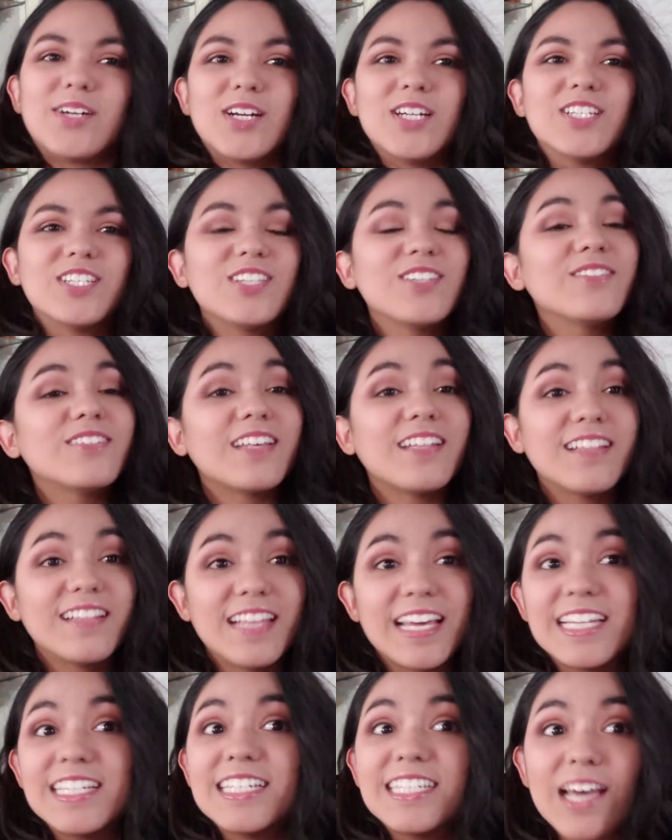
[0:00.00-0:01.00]
into,
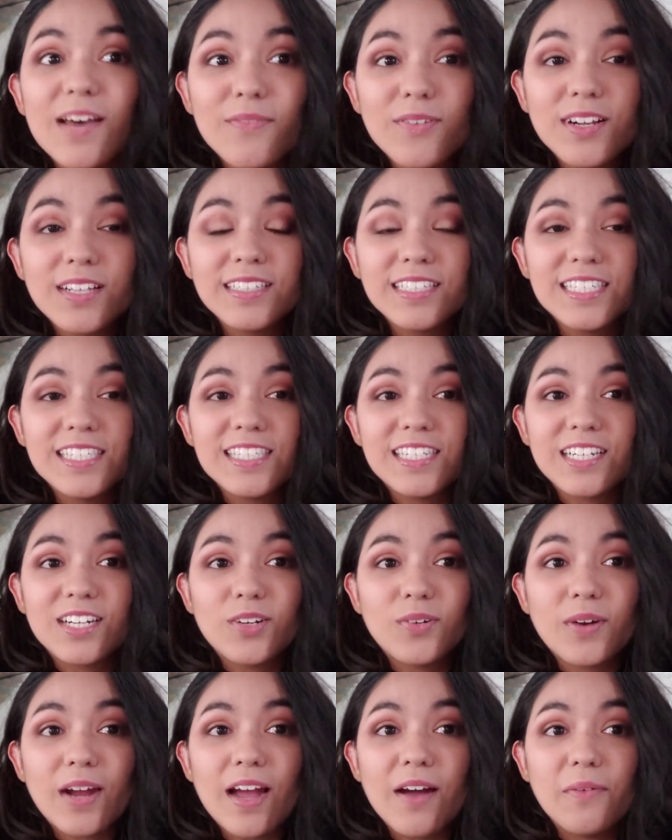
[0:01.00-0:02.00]
then definitely stick
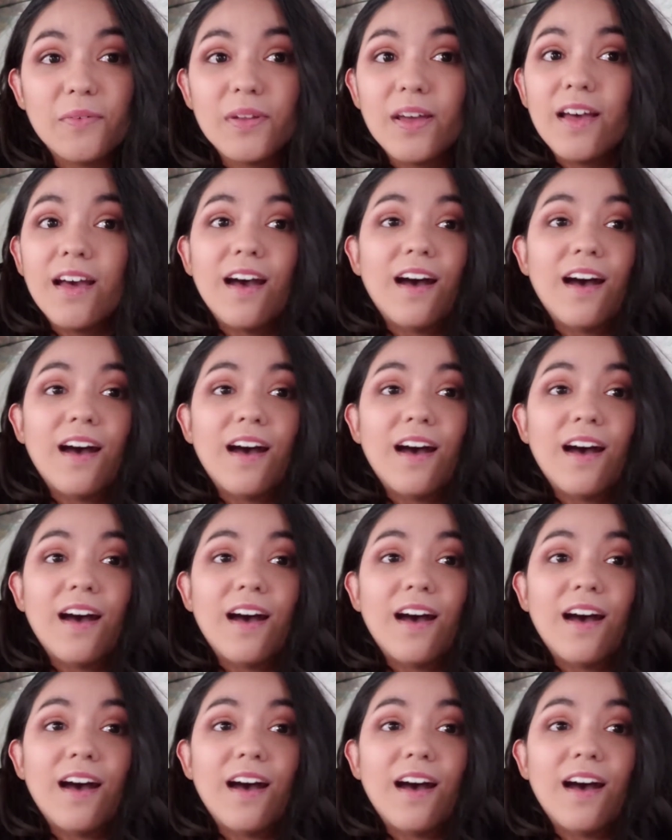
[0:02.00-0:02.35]
around.